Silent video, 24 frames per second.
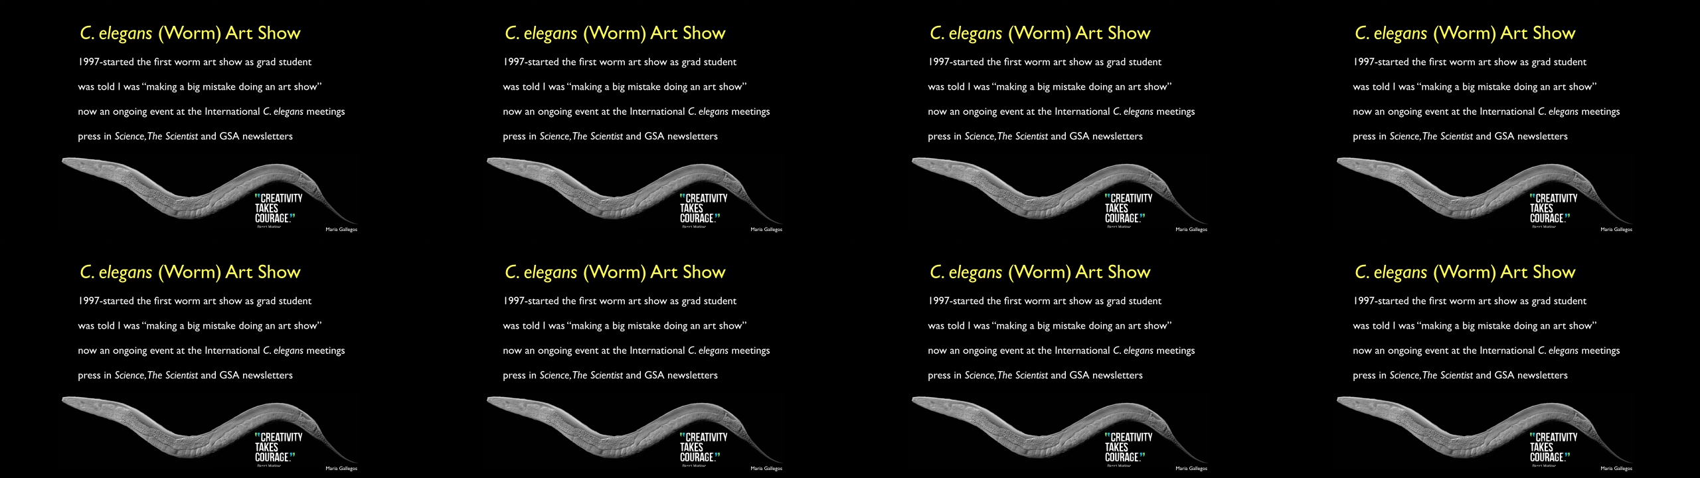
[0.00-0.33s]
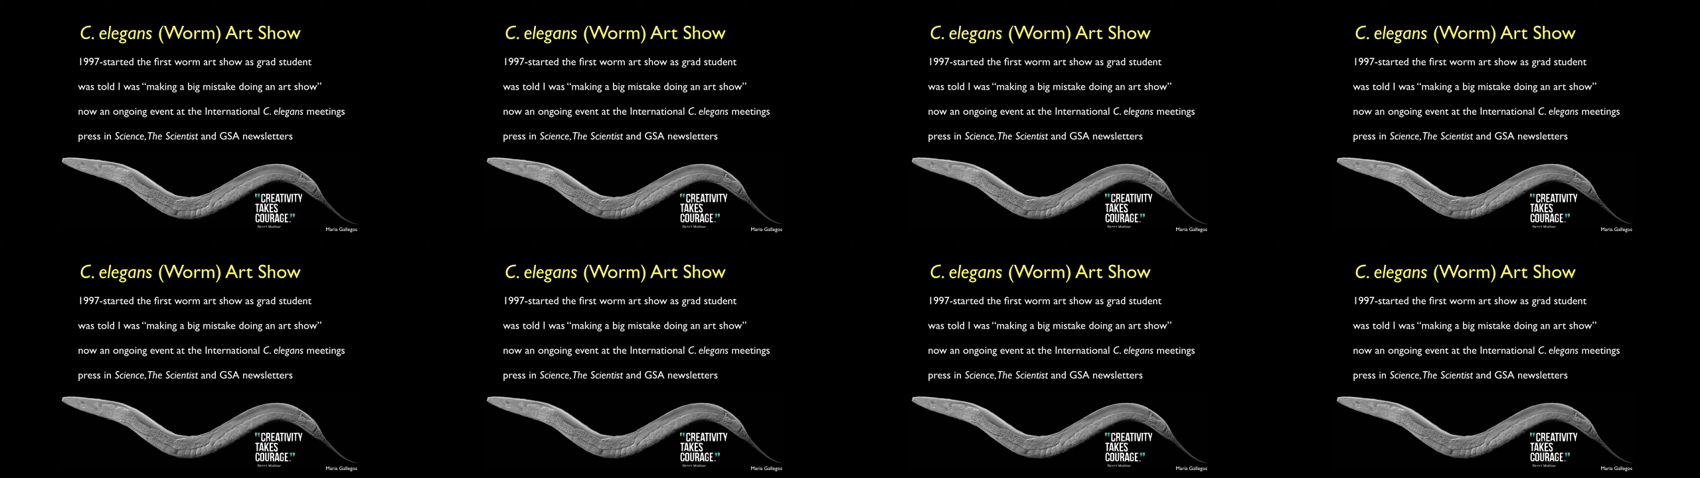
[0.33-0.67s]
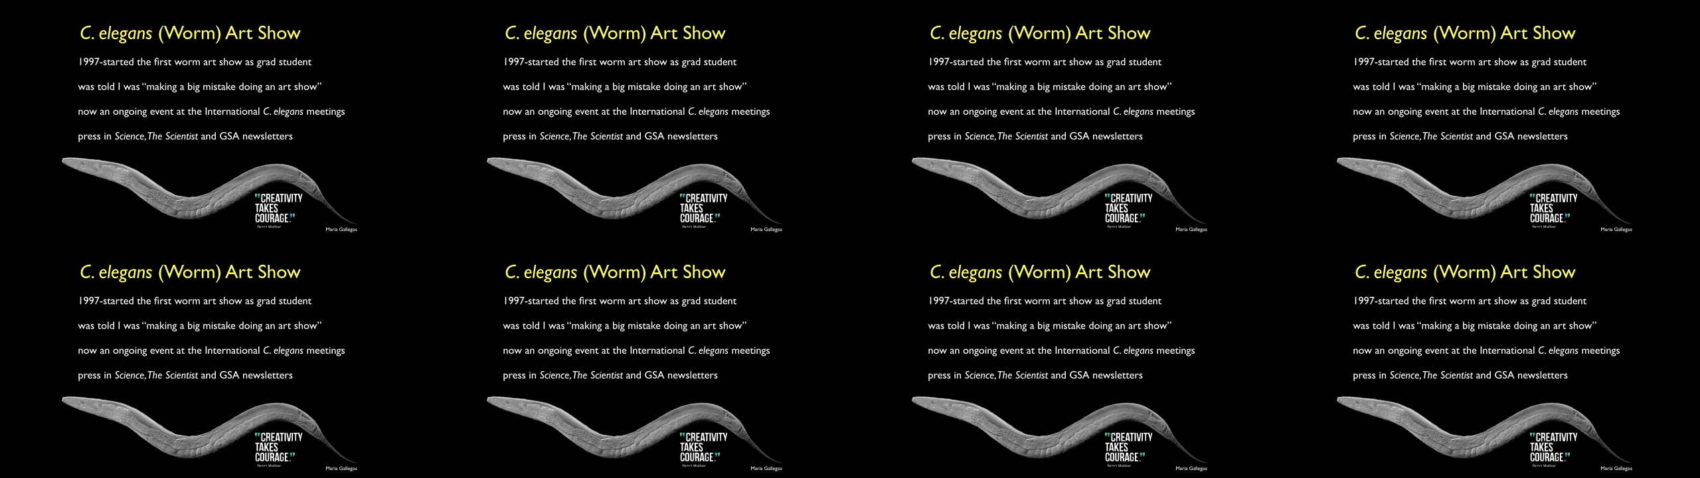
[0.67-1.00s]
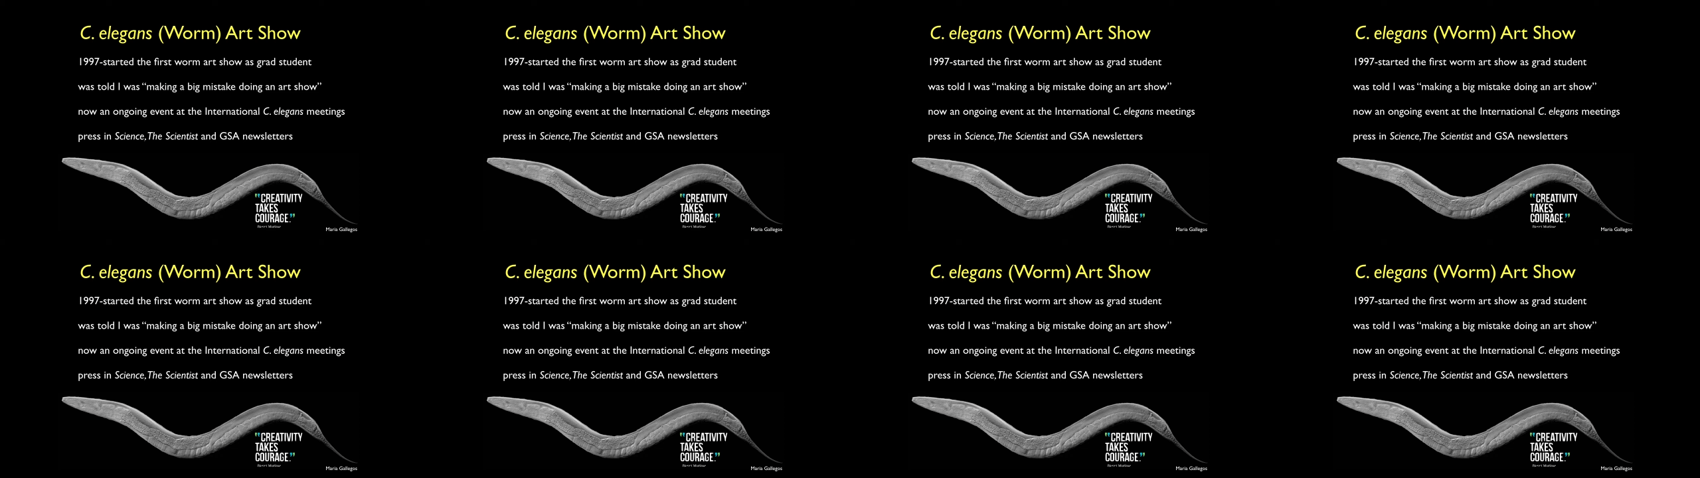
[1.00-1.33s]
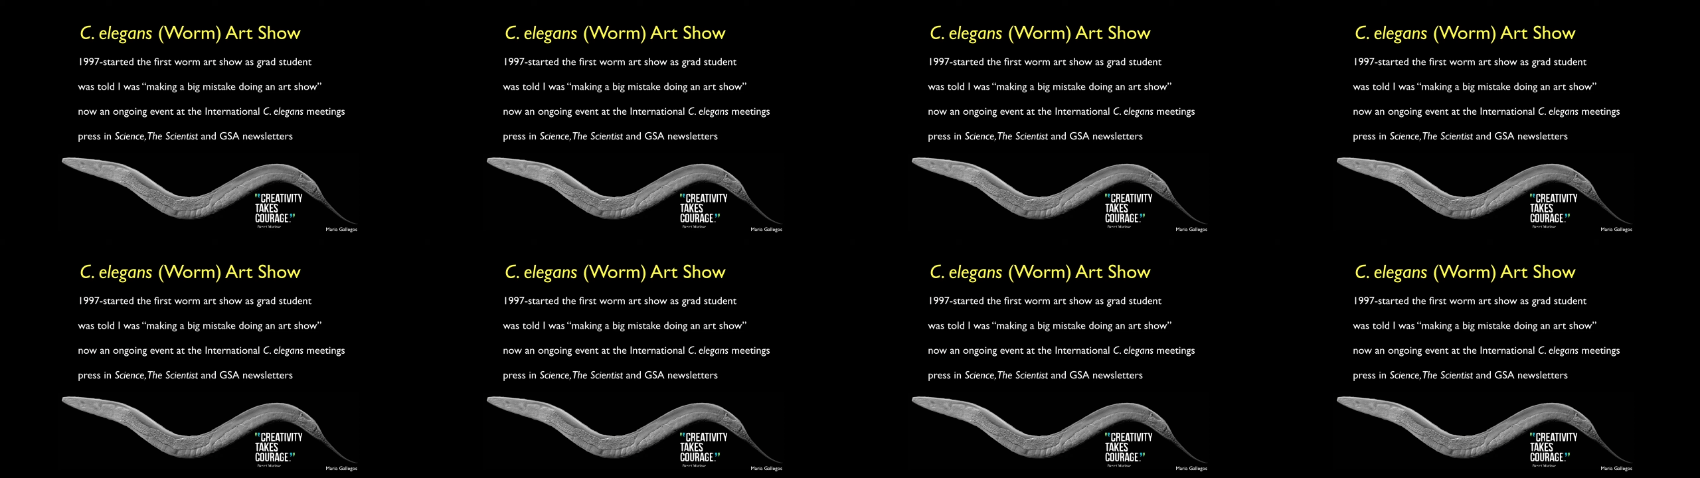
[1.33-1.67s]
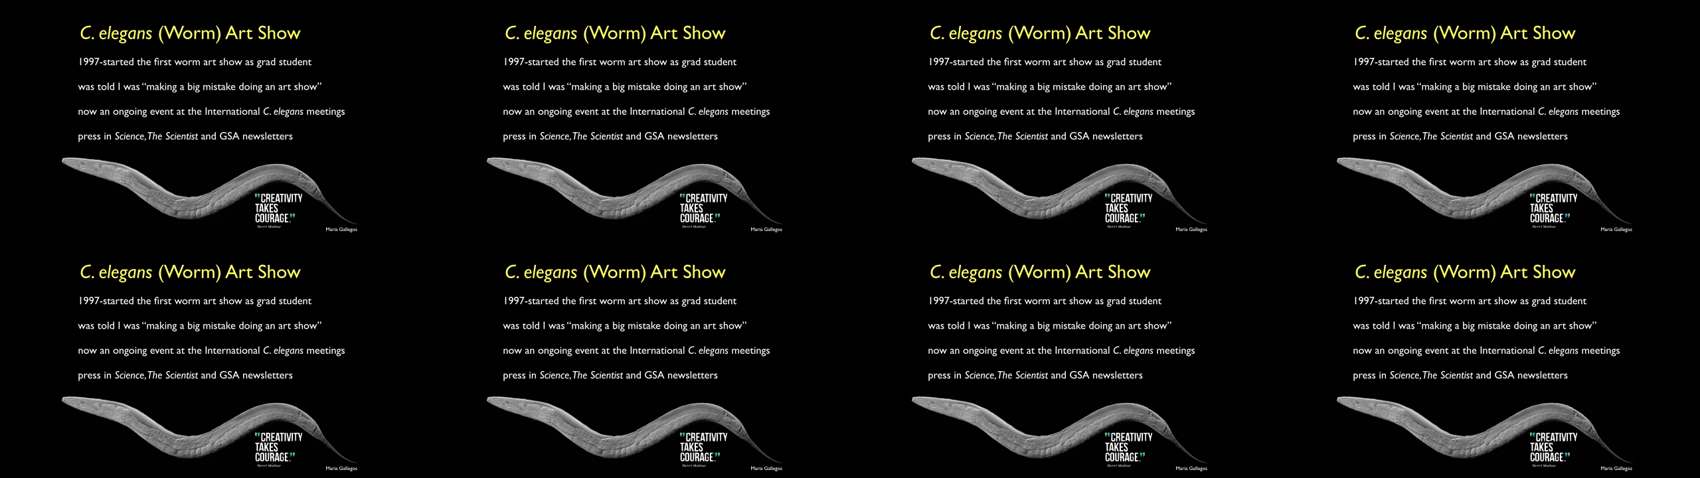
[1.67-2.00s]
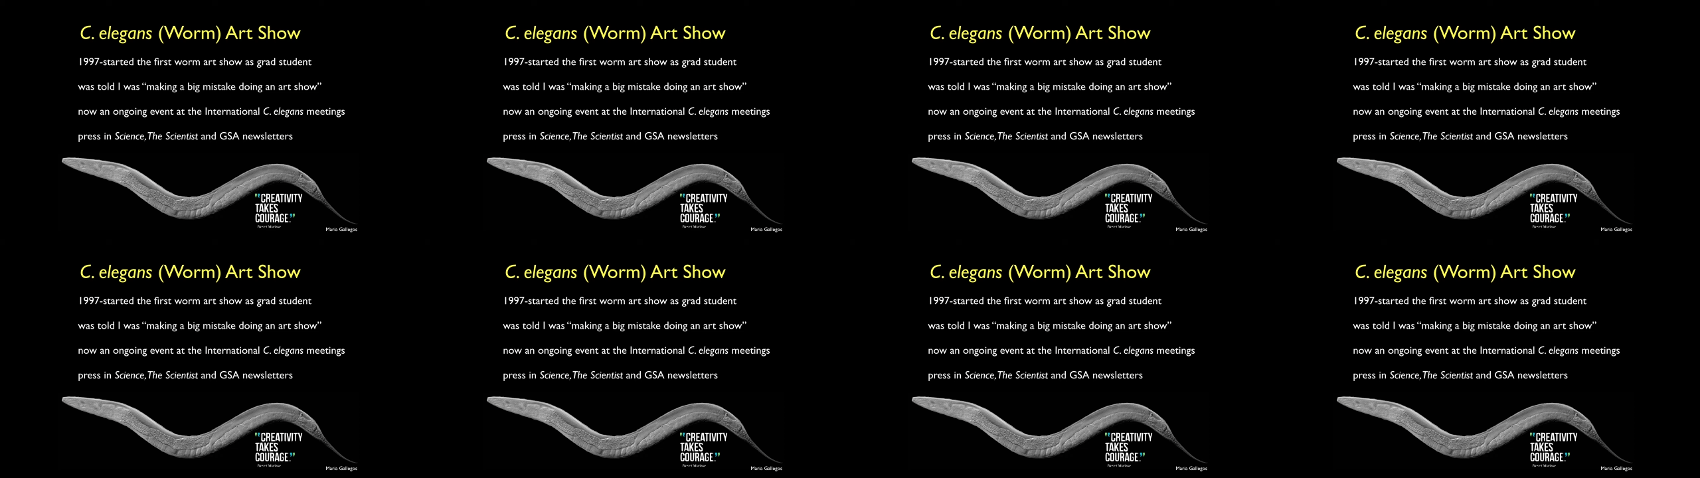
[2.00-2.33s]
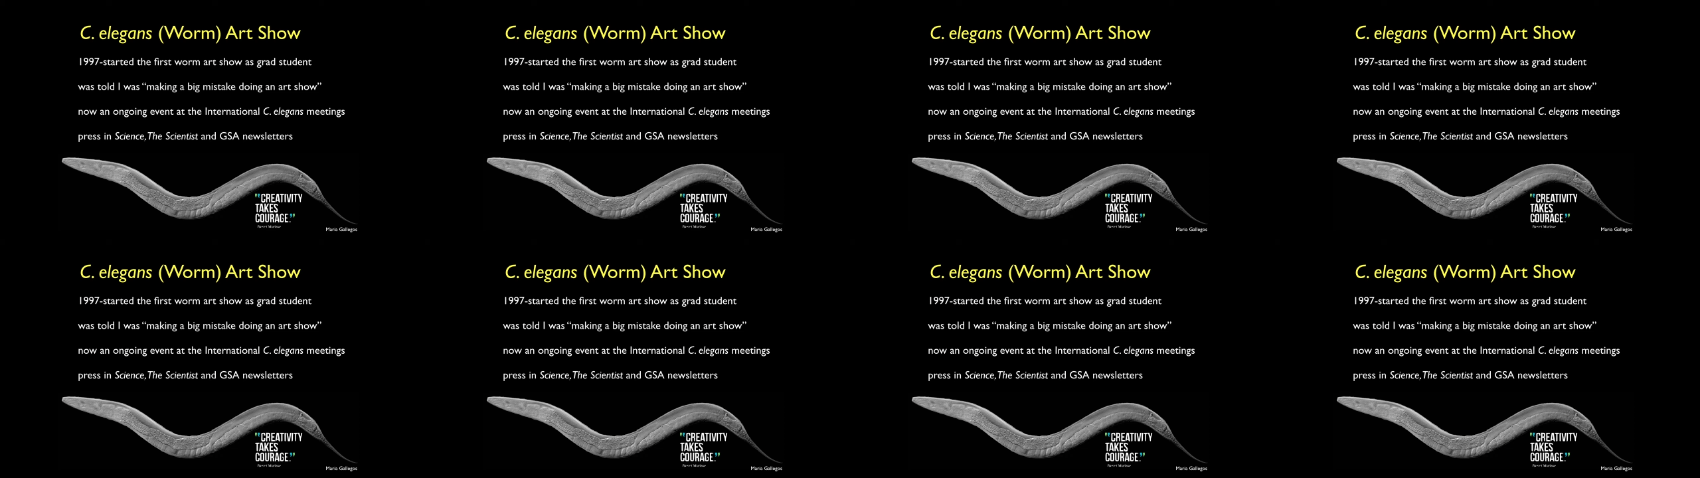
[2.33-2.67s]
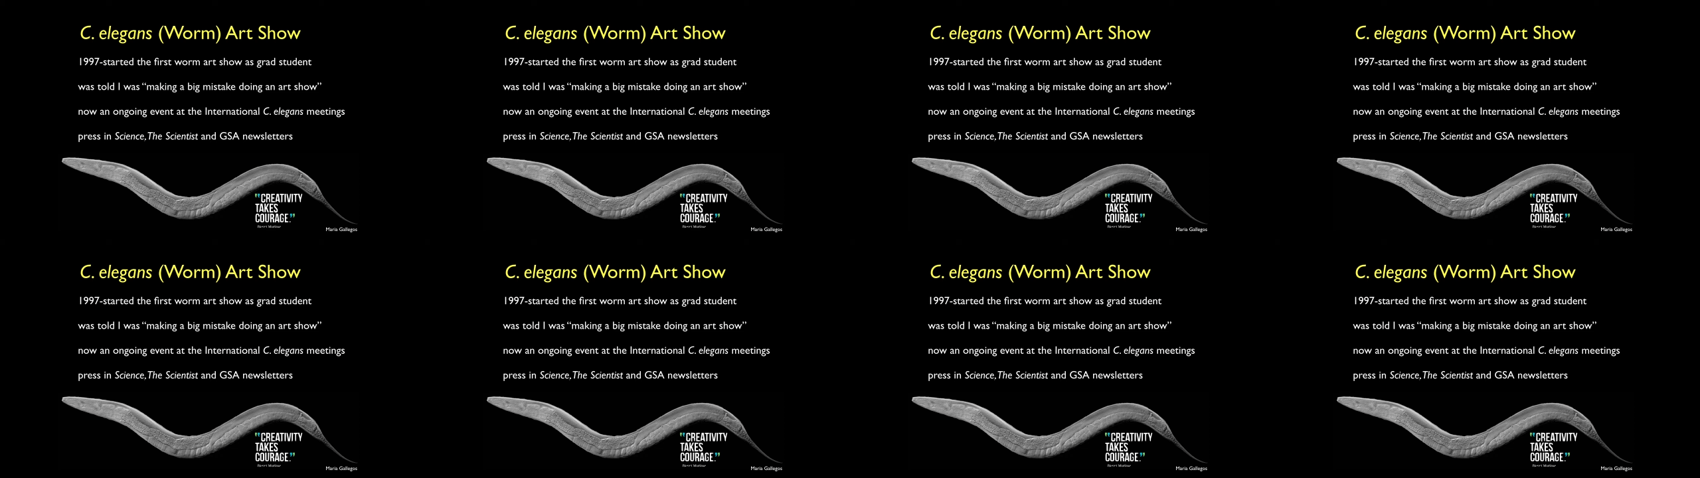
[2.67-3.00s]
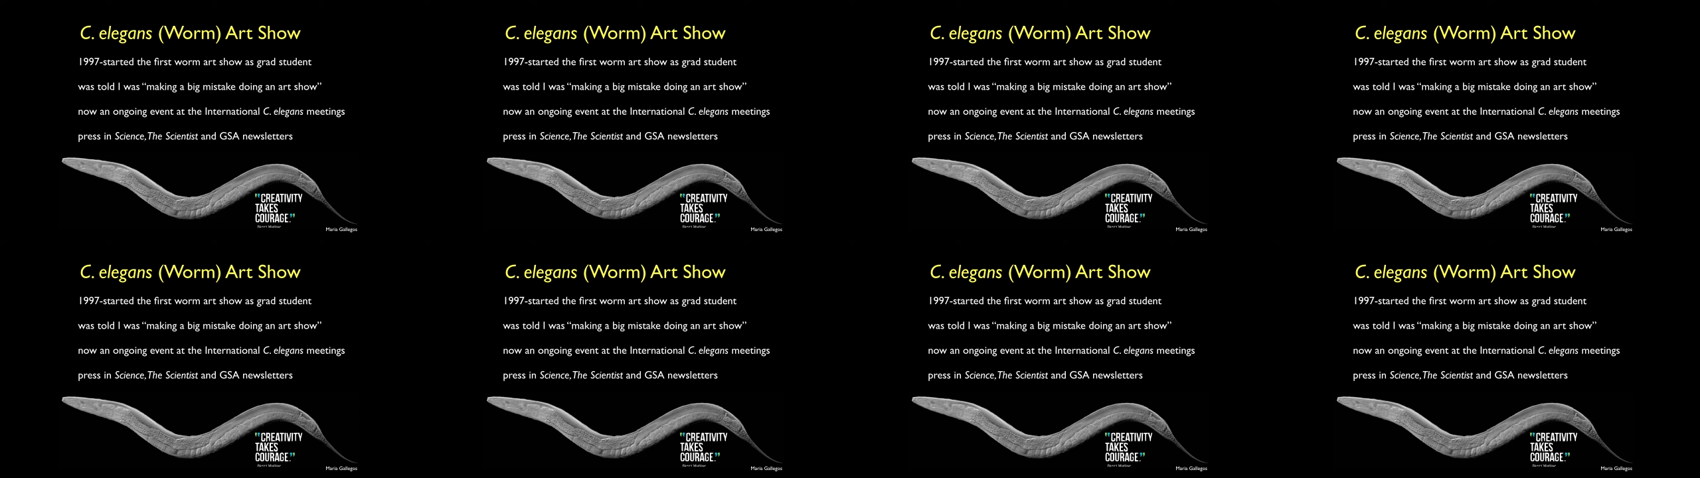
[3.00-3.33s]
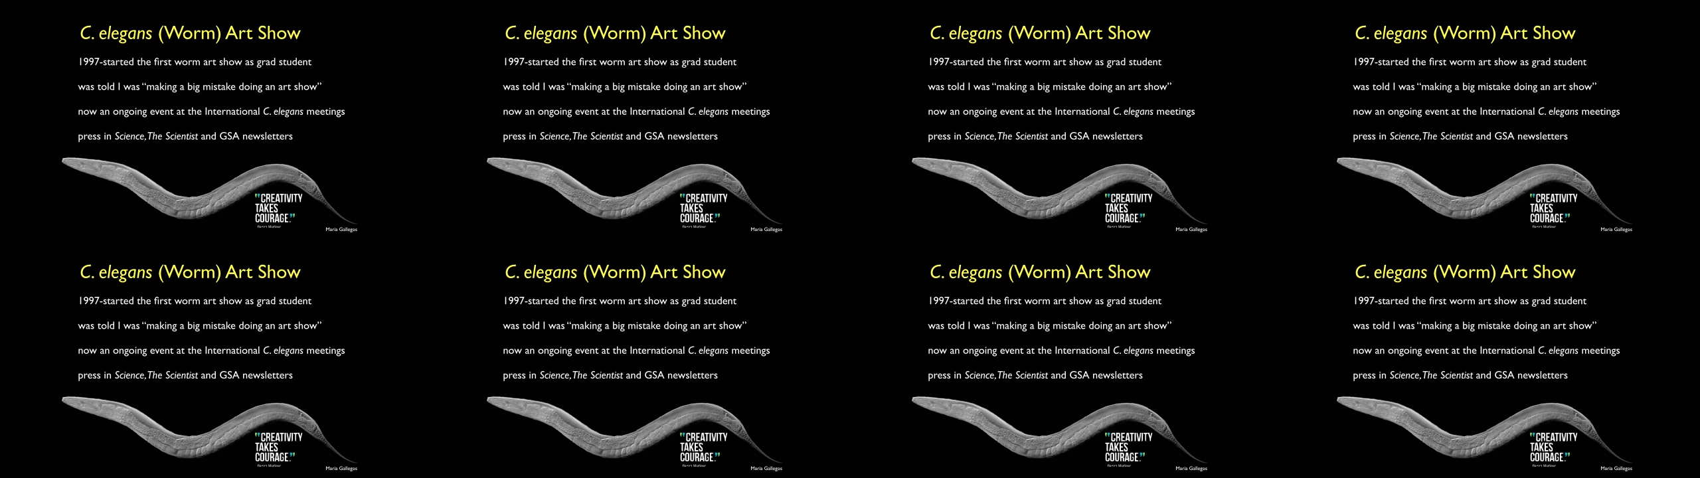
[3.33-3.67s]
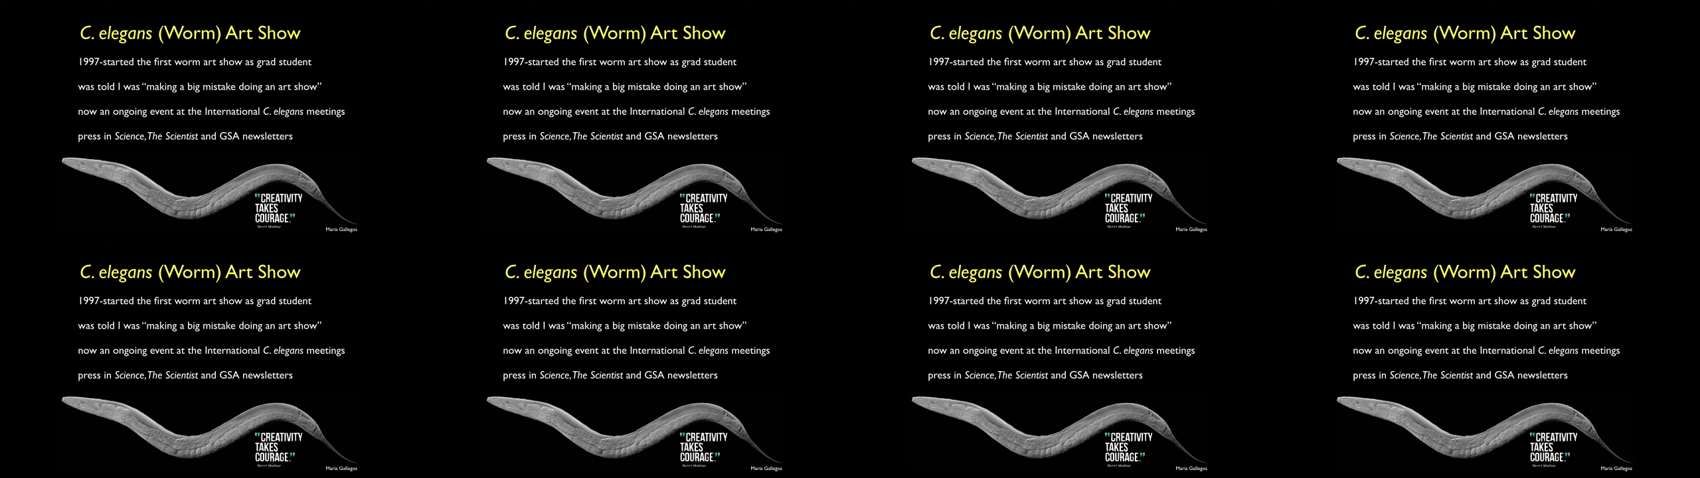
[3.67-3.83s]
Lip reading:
Nobody's mouth can be seen.